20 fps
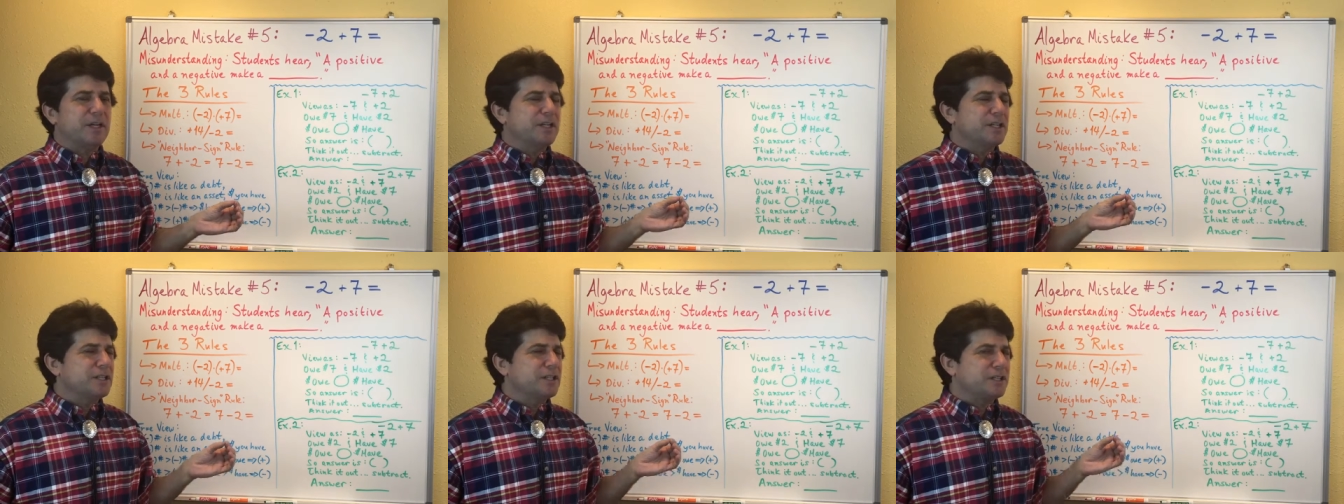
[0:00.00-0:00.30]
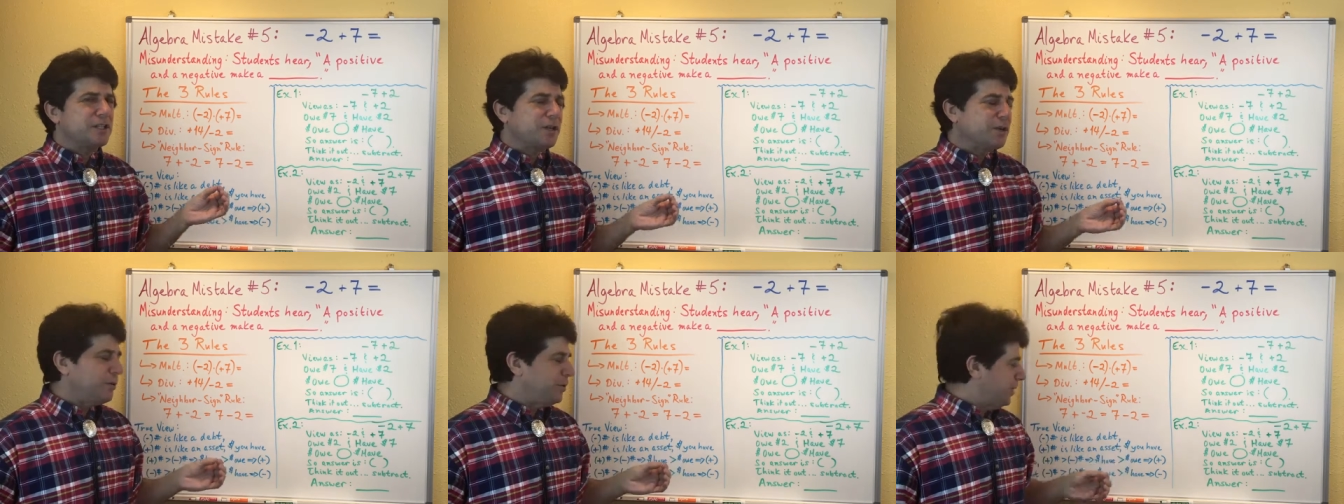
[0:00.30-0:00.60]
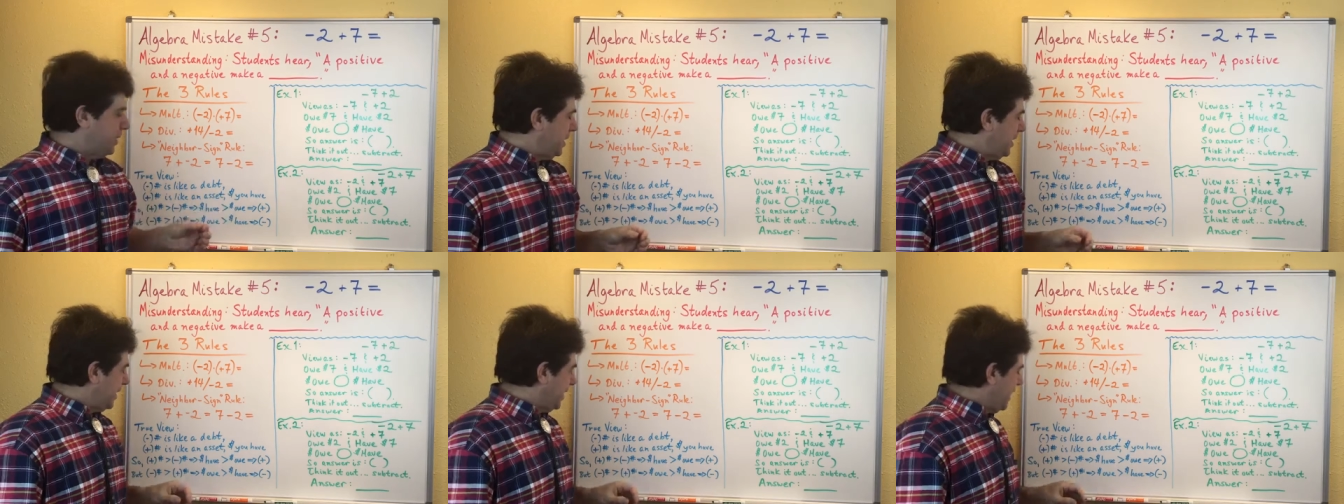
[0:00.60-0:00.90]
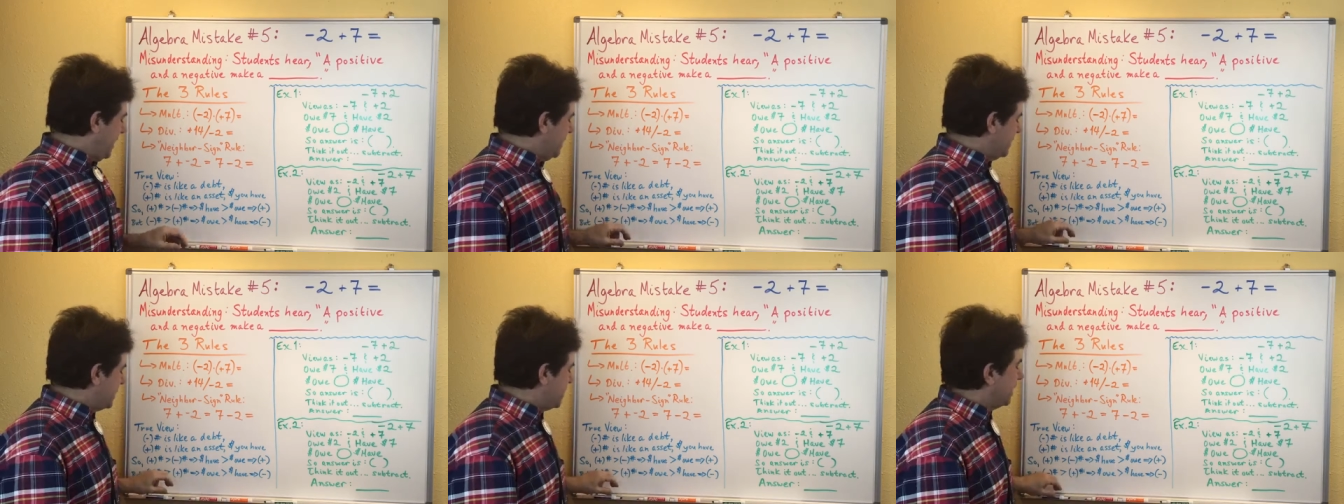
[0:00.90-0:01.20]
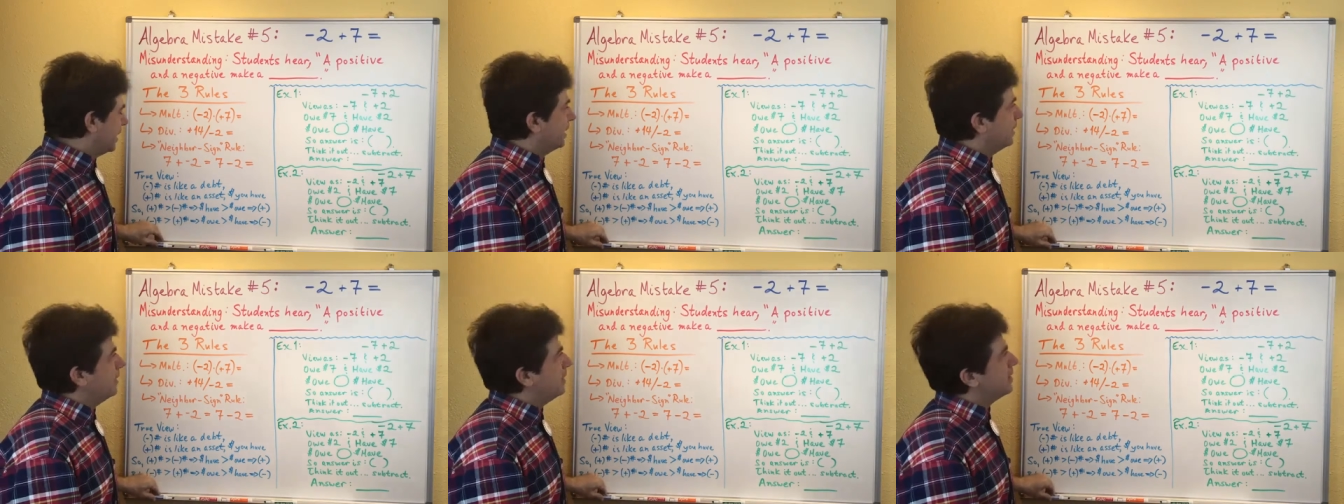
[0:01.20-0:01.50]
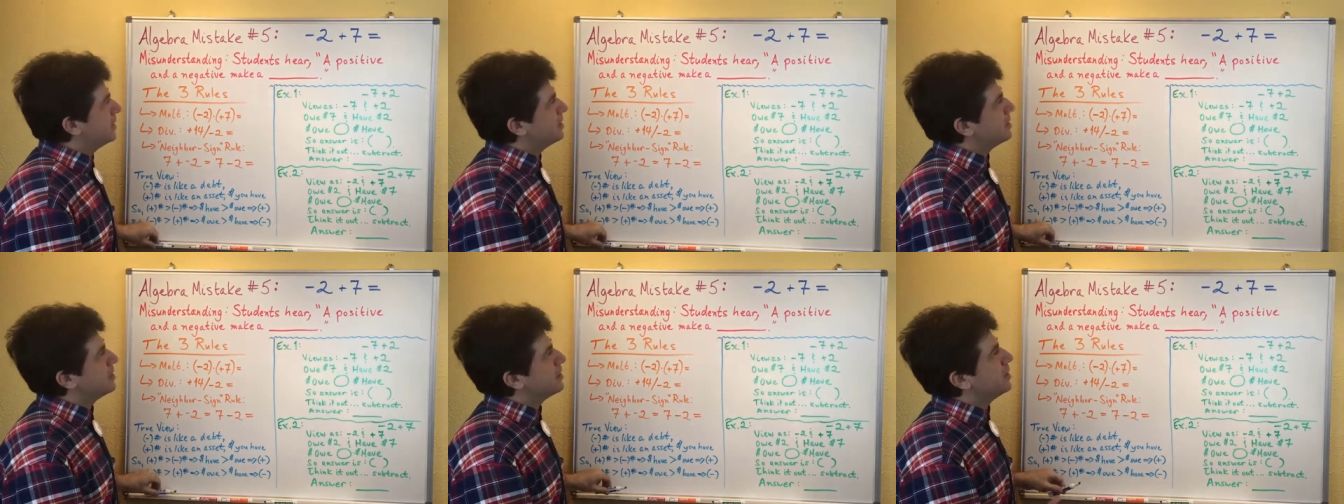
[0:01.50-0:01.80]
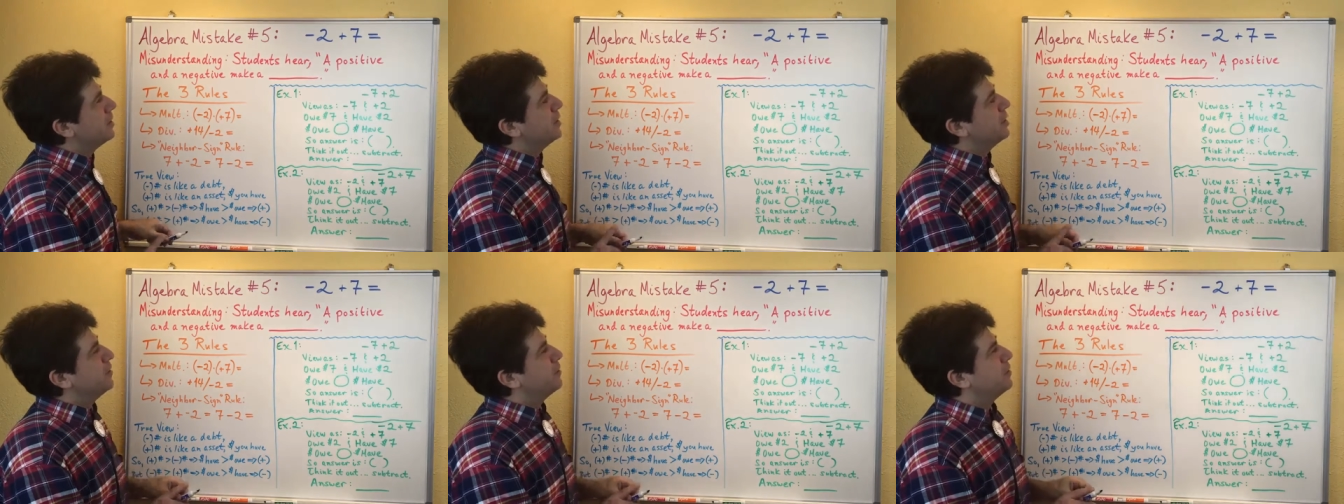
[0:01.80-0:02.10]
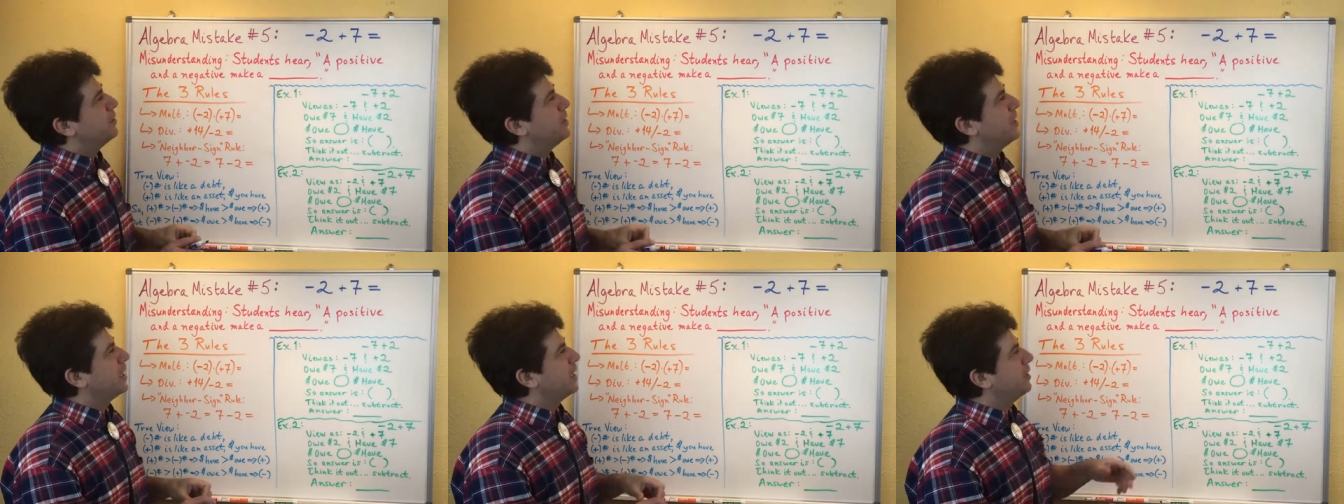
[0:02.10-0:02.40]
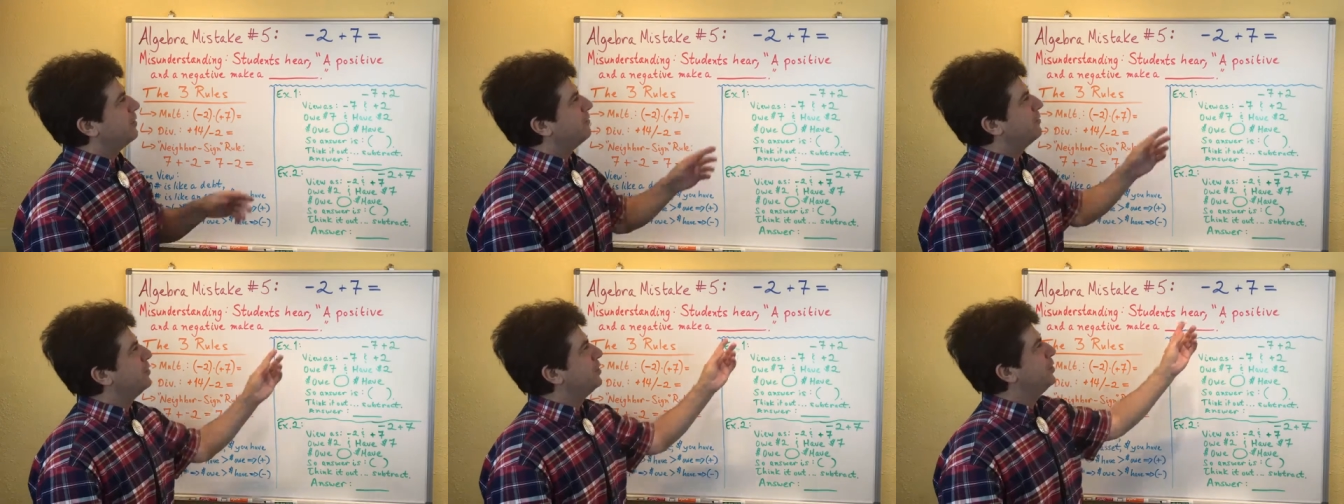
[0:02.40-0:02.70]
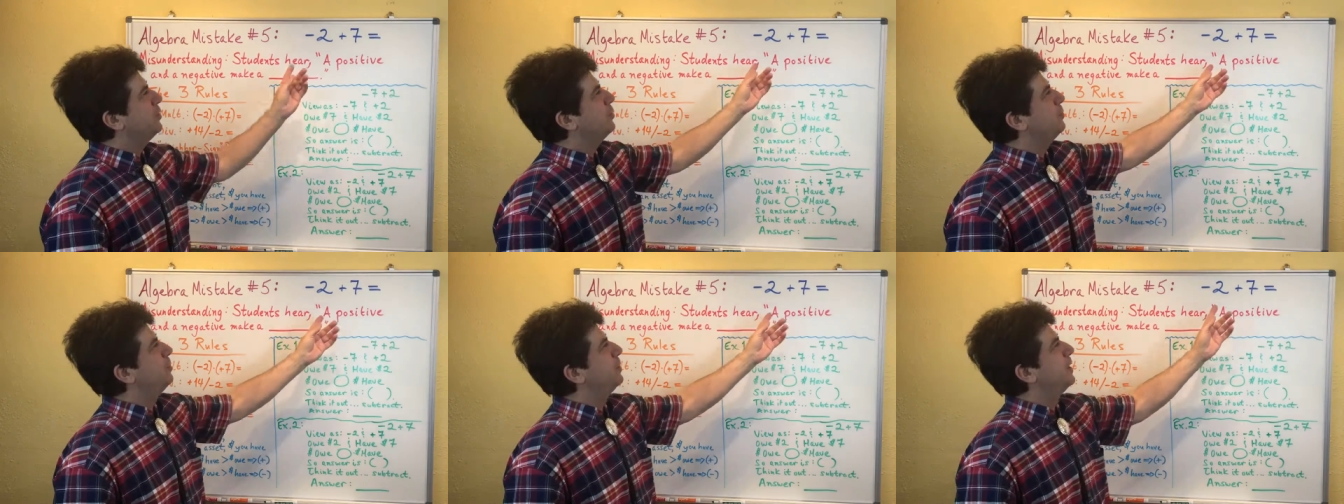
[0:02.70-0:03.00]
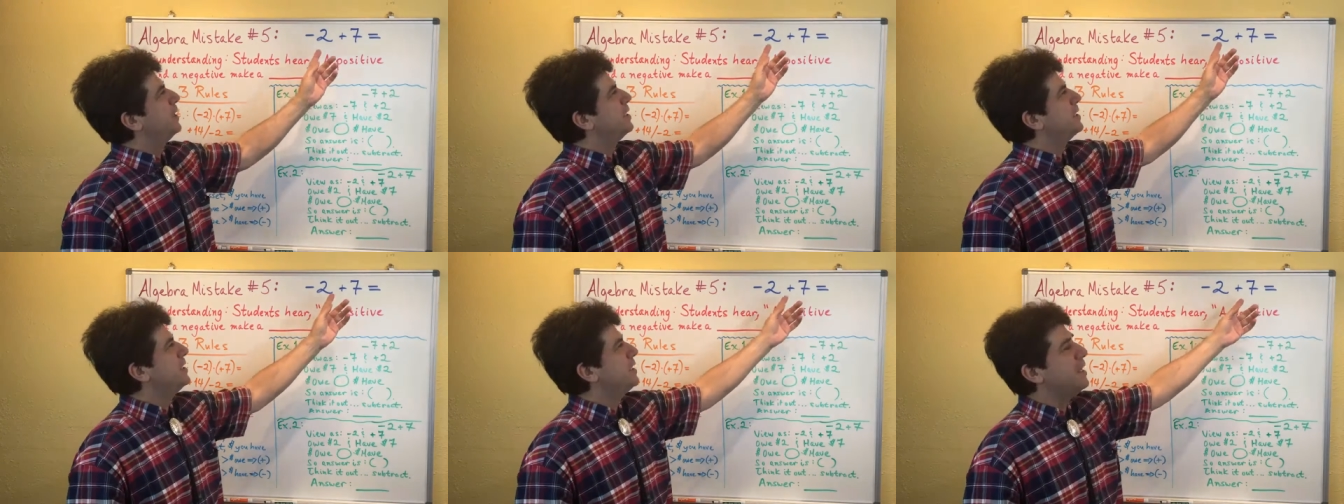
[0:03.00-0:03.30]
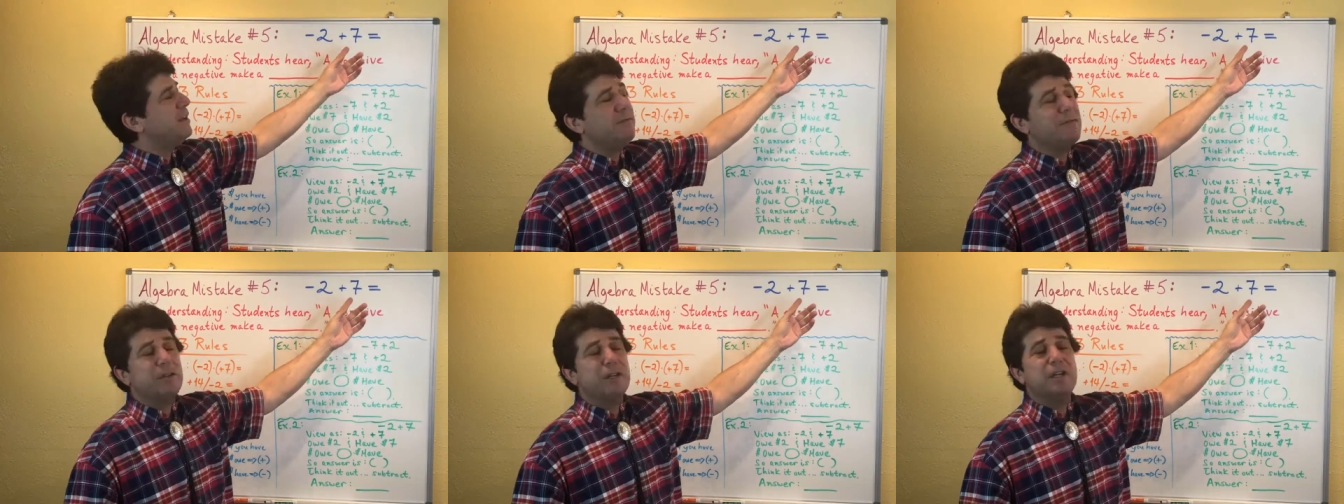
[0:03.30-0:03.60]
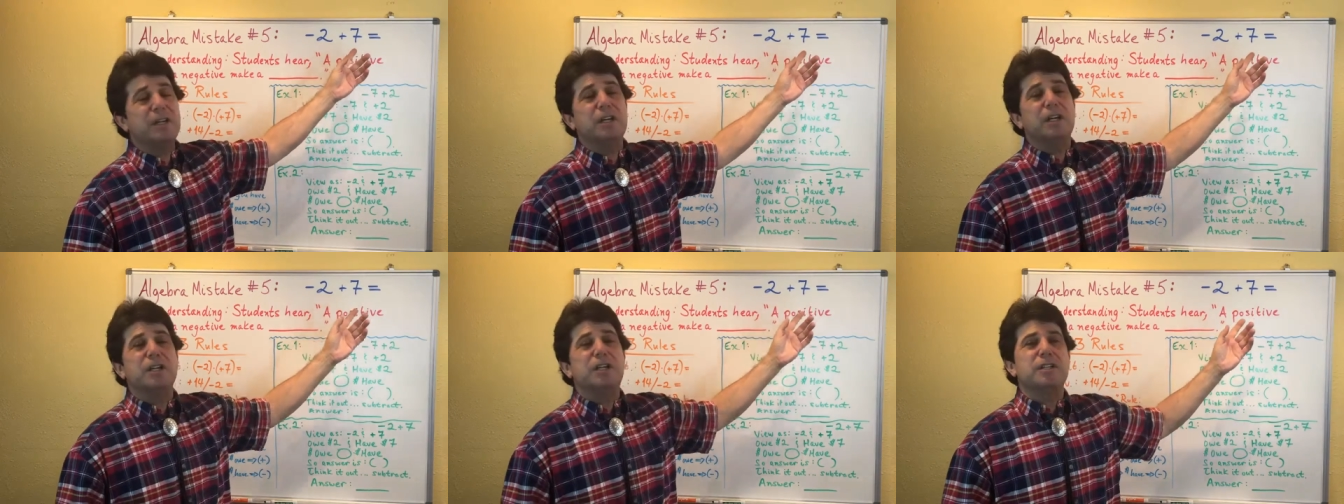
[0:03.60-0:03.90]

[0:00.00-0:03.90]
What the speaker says: So in a case like this, negative 2 plus 7,